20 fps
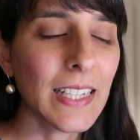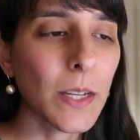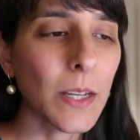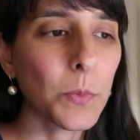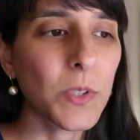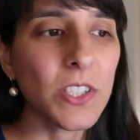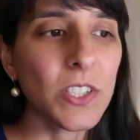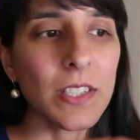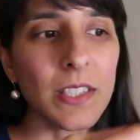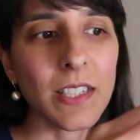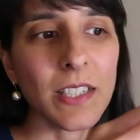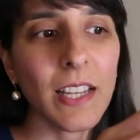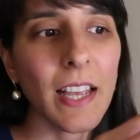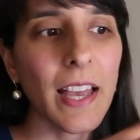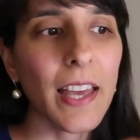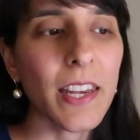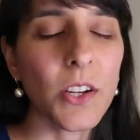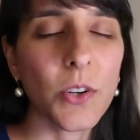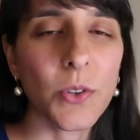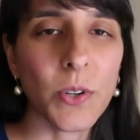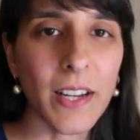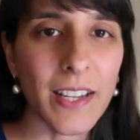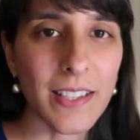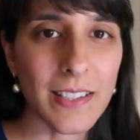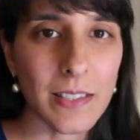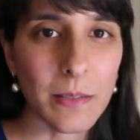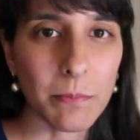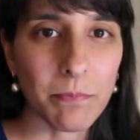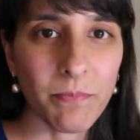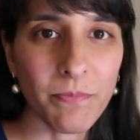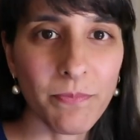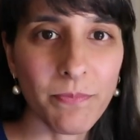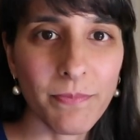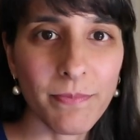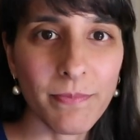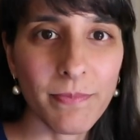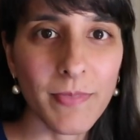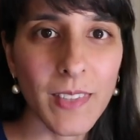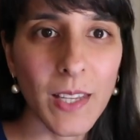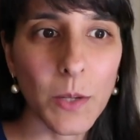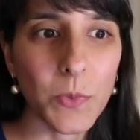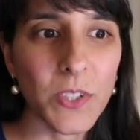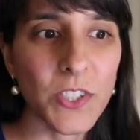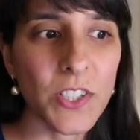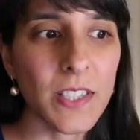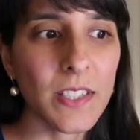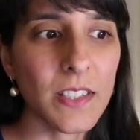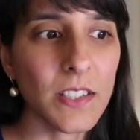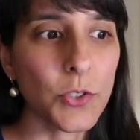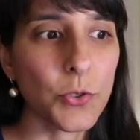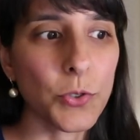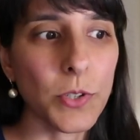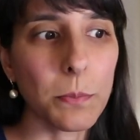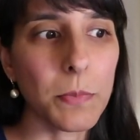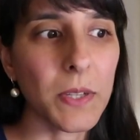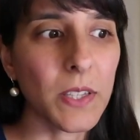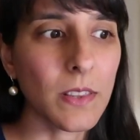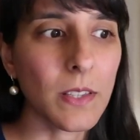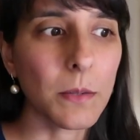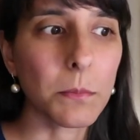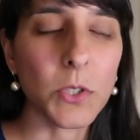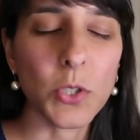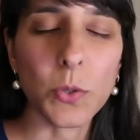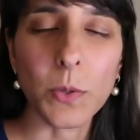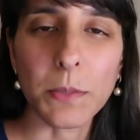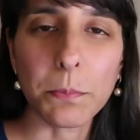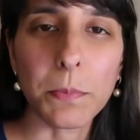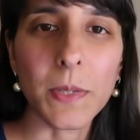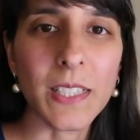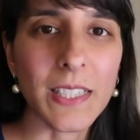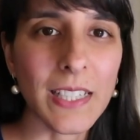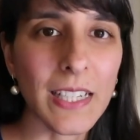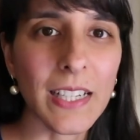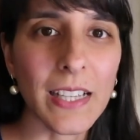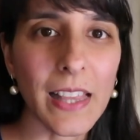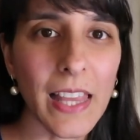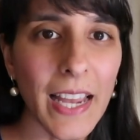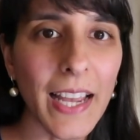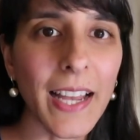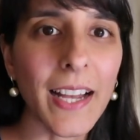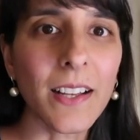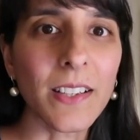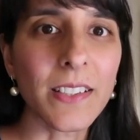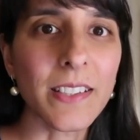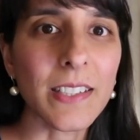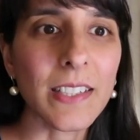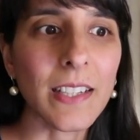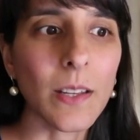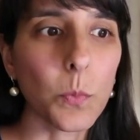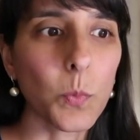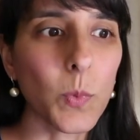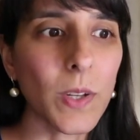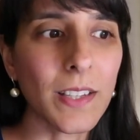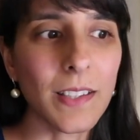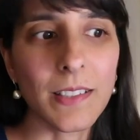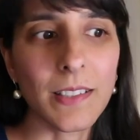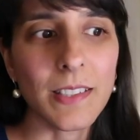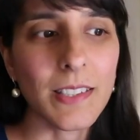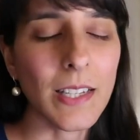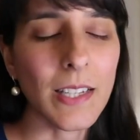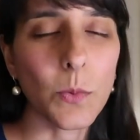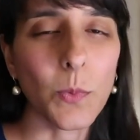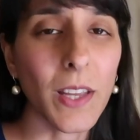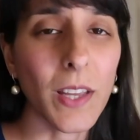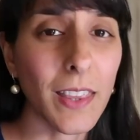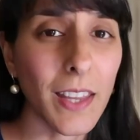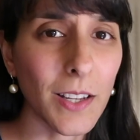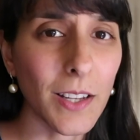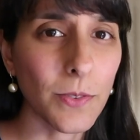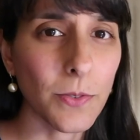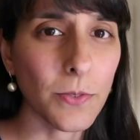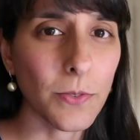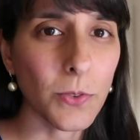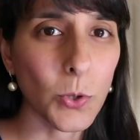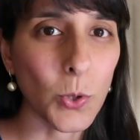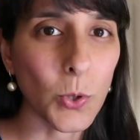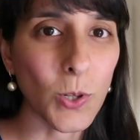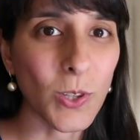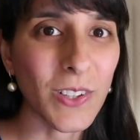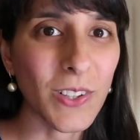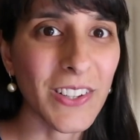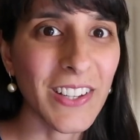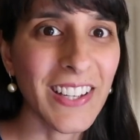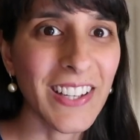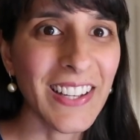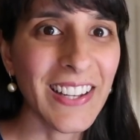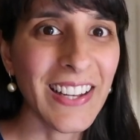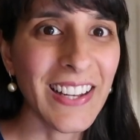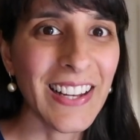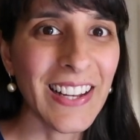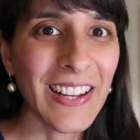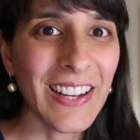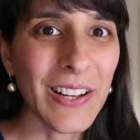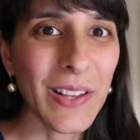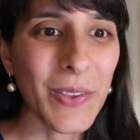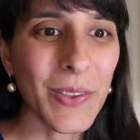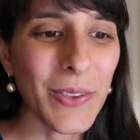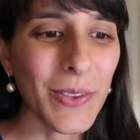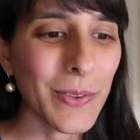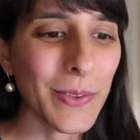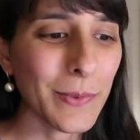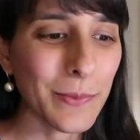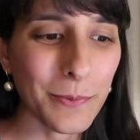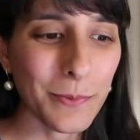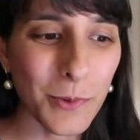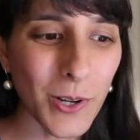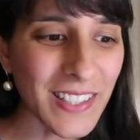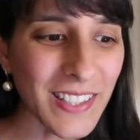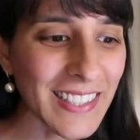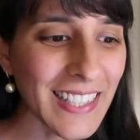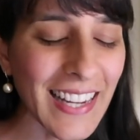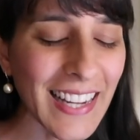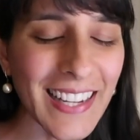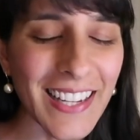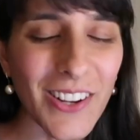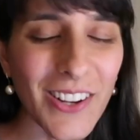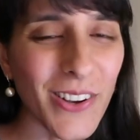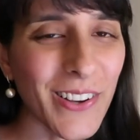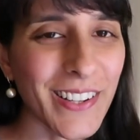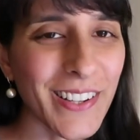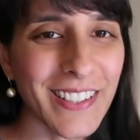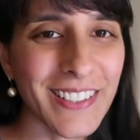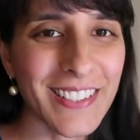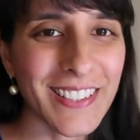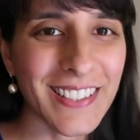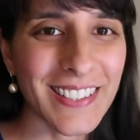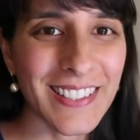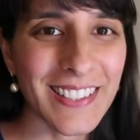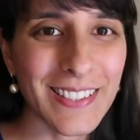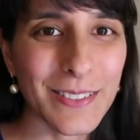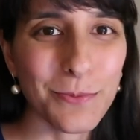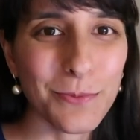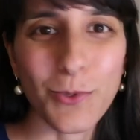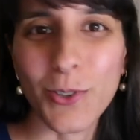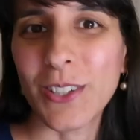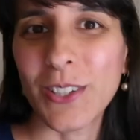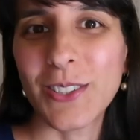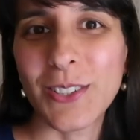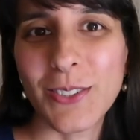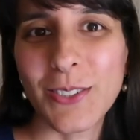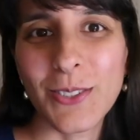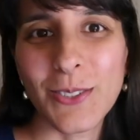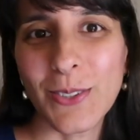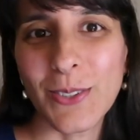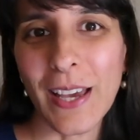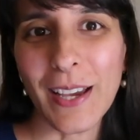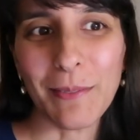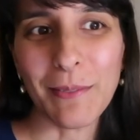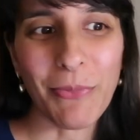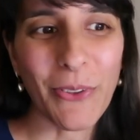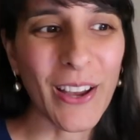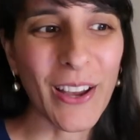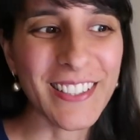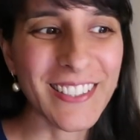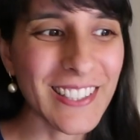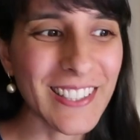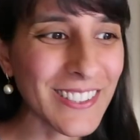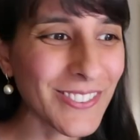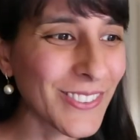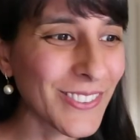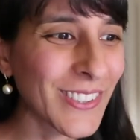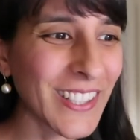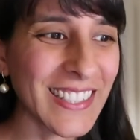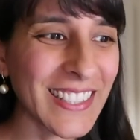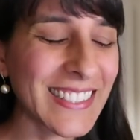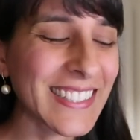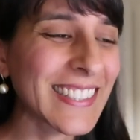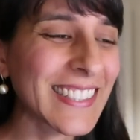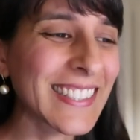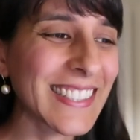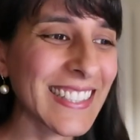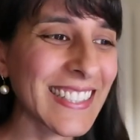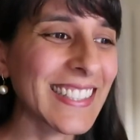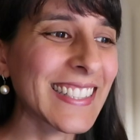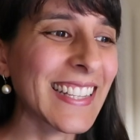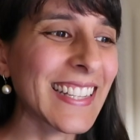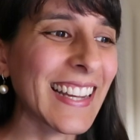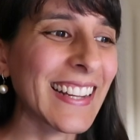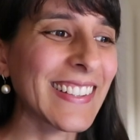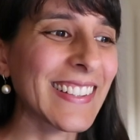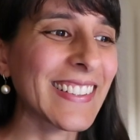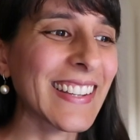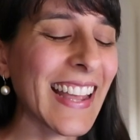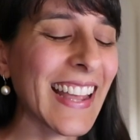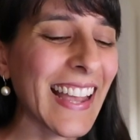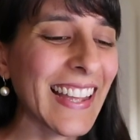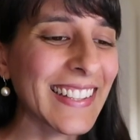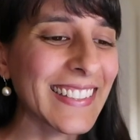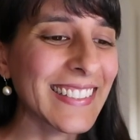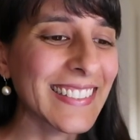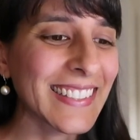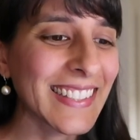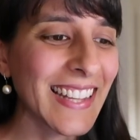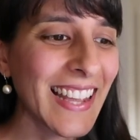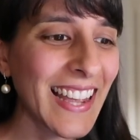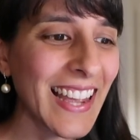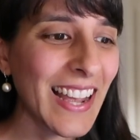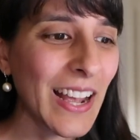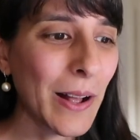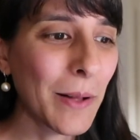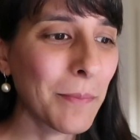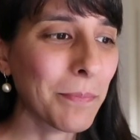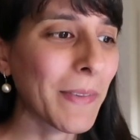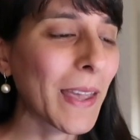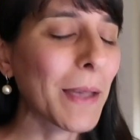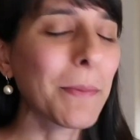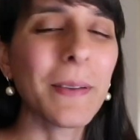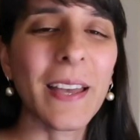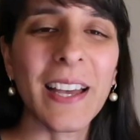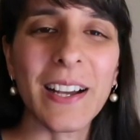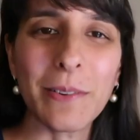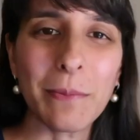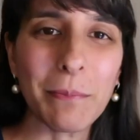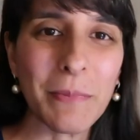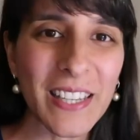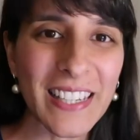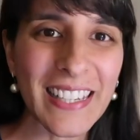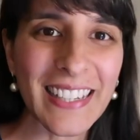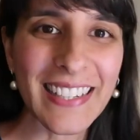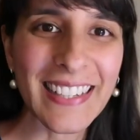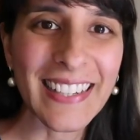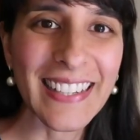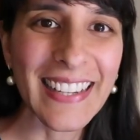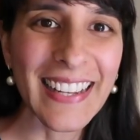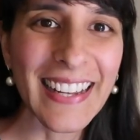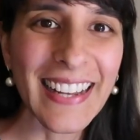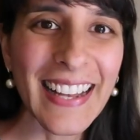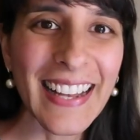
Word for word: Can we just categorize them? Can we just attribute them to a particular house? Can we see where they fall? One day I just wanted to do that. I just wanted to sit down and map out money.